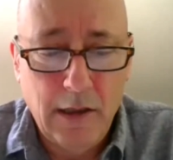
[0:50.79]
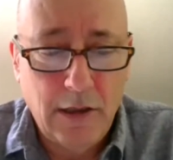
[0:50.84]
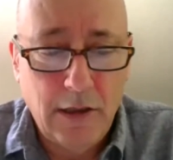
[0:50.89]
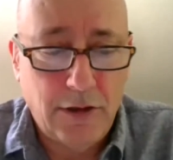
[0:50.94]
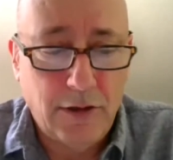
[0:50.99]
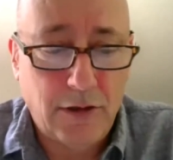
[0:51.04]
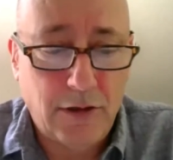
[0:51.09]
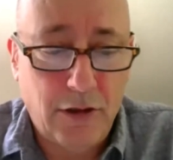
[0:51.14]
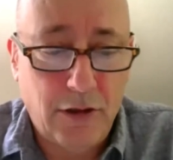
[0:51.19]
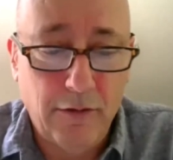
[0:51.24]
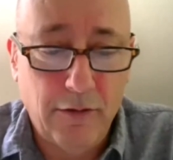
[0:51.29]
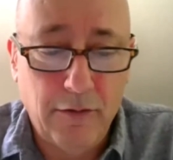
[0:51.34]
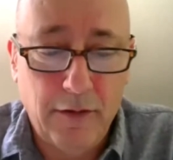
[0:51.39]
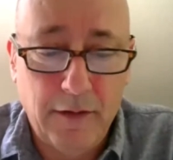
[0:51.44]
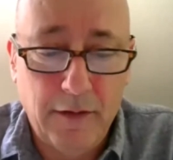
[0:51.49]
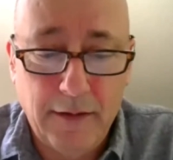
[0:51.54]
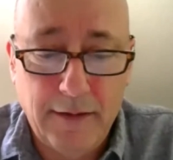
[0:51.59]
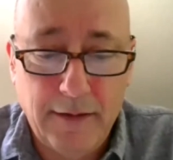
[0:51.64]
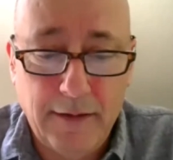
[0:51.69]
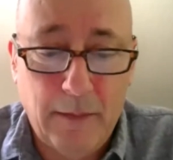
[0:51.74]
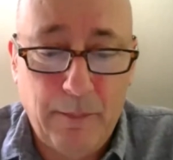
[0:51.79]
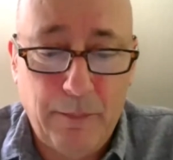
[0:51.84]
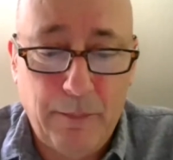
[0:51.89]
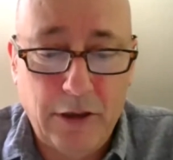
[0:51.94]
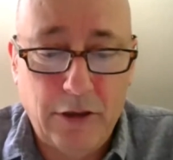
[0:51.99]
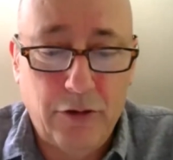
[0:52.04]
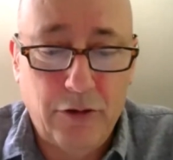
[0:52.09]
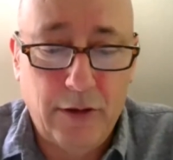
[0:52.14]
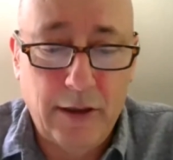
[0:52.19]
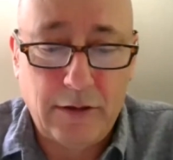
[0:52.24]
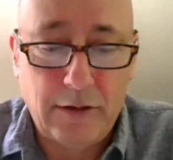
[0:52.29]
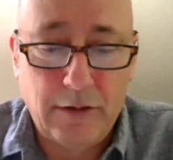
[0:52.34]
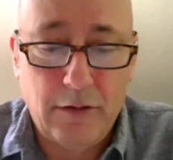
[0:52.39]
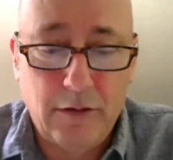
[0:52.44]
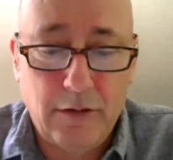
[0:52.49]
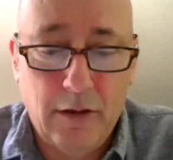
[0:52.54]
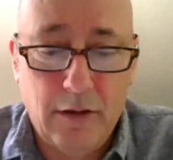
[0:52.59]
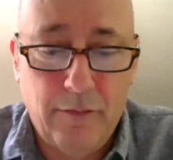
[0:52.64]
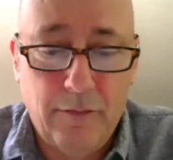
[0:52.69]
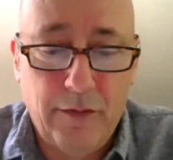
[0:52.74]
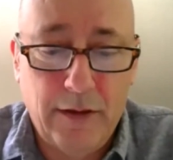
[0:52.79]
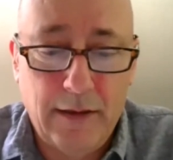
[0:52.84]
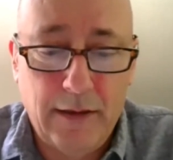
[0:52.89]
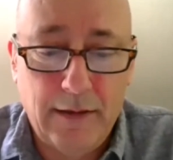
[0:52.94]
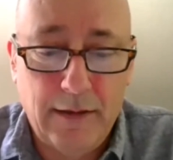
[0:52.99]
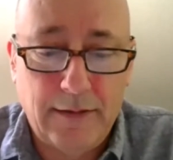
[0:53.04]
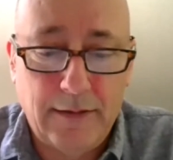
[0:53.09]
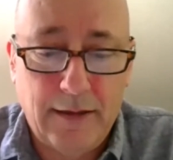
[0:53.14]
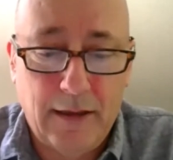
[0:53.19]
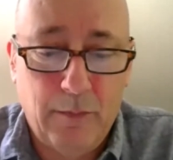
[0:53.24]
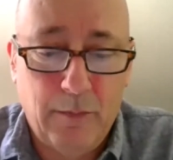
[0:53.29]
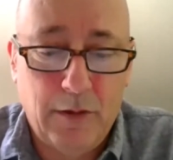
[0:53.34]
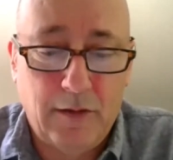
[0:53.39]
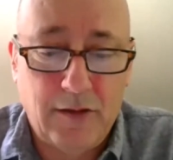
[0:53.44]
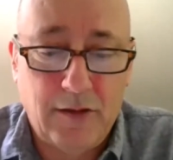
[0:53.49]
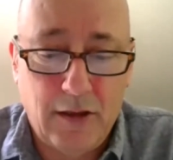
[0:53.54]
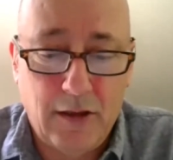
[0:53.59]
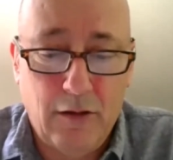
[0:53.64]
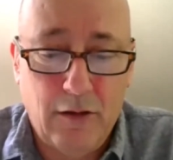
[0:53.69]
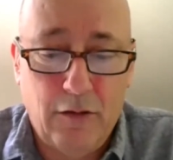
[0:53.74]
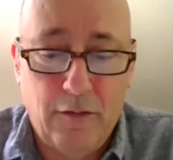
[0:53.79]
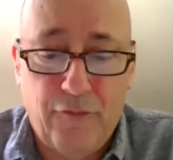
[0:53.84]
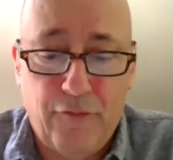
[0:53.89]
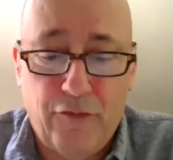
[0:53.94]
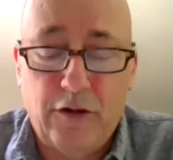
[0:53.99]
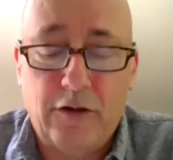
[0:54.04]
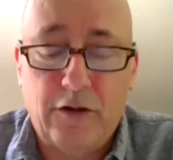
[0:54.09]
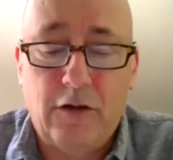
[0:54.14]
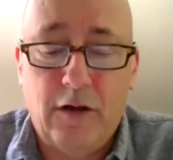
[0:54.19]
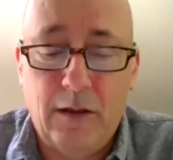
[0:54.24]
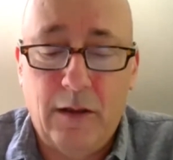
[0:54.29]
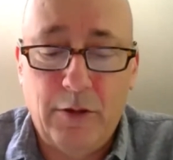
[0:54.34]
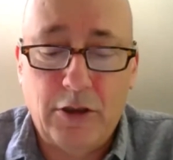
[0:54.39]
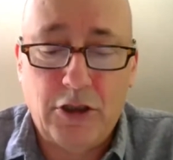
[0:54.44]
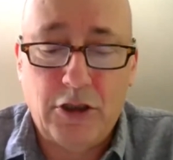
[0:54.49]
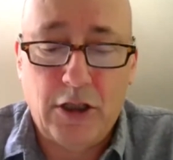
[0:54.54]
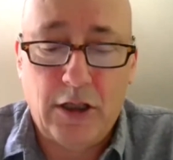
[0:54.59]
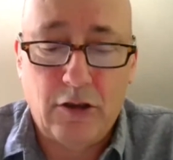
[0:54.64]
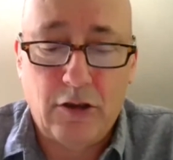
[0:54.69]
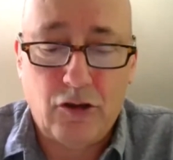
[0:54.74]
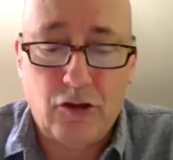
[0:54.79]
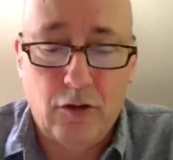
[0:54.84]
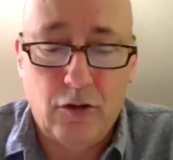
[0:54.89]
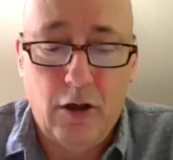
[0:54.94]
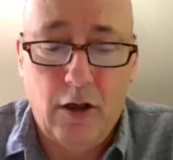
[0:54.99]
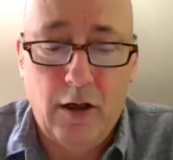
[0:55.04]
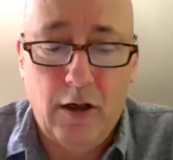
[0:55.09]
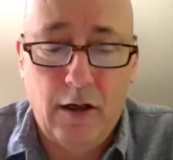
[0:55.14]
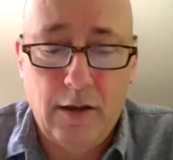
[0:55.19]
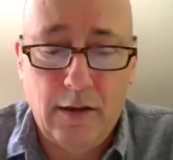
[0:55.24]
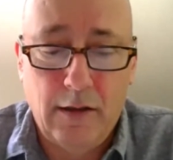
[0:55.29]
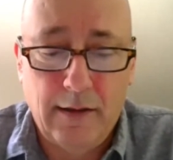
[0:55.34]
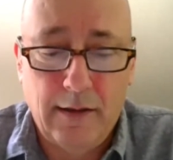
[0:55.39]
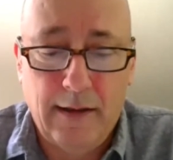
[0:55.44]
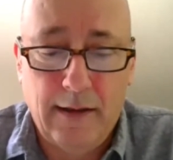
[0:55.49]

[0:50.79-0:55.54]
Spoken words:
She's currently the deputy director of the Sabin Center for Climate Change Law